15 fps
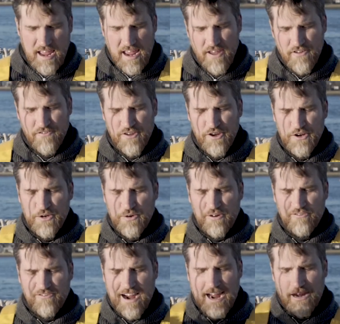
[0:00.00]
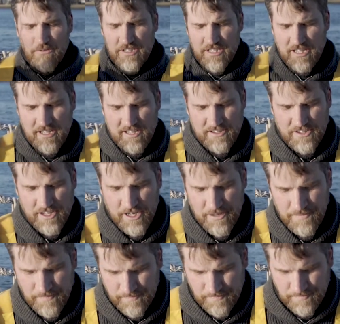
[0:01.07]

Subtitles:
If you do a round turn though